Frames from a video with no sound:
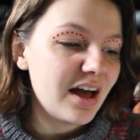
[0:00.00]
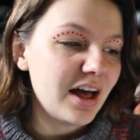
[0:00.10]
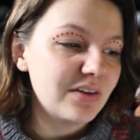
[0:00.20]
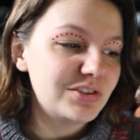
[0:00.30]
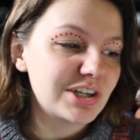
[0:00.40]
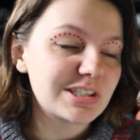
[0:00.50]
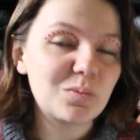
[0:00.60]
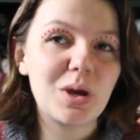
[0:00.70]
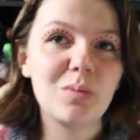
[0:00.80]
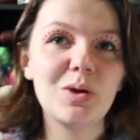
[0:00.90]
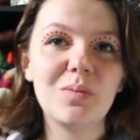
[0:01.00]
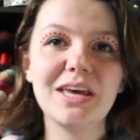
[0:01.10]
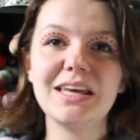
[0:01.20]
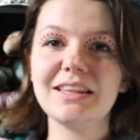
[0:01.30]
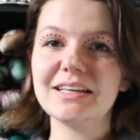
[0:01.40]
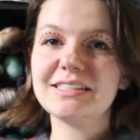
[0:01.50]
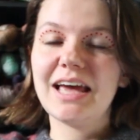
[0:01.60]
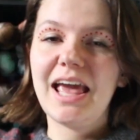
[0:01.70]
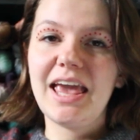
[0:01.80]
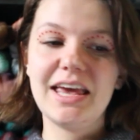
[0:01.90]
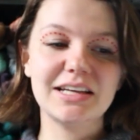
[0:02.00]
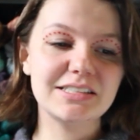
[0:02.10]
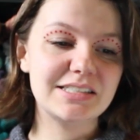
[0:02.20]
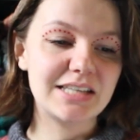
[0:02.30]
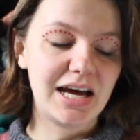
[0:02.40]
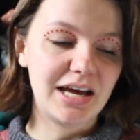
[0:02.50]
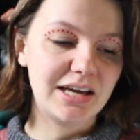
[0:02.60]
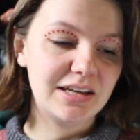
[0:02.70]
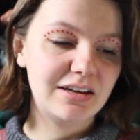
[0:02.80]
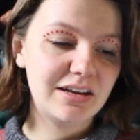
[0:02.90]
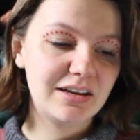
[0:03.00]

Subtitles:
of just maybe making this a hand dyed